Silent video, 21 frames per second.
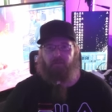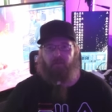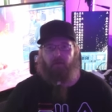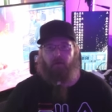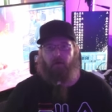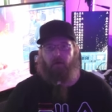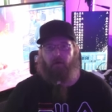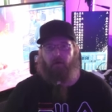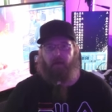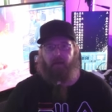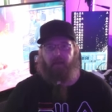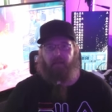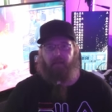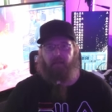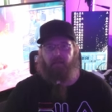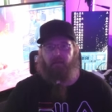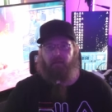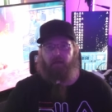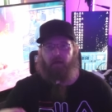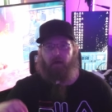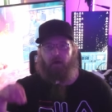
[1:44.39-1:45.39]
So
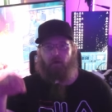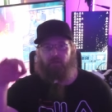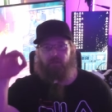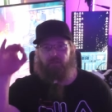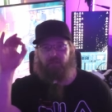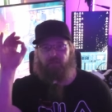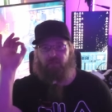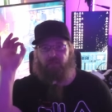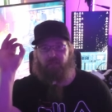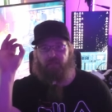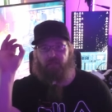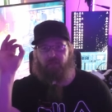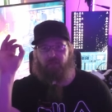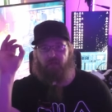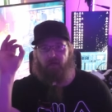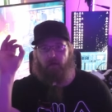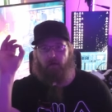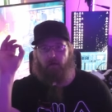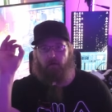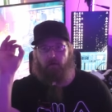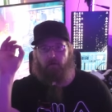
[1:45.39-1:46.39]
again, I'll just
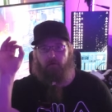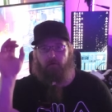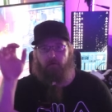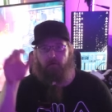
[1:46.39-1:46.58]
gesture